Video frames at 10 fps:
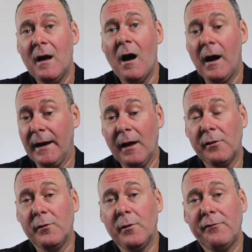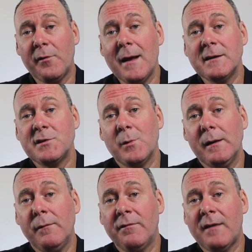I'm going to go through from under
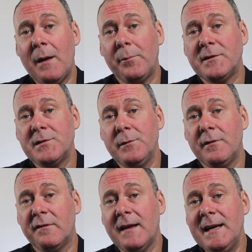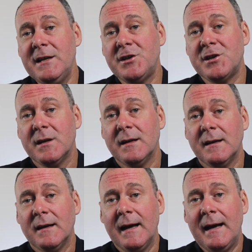12s up to the stage
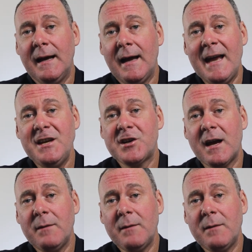age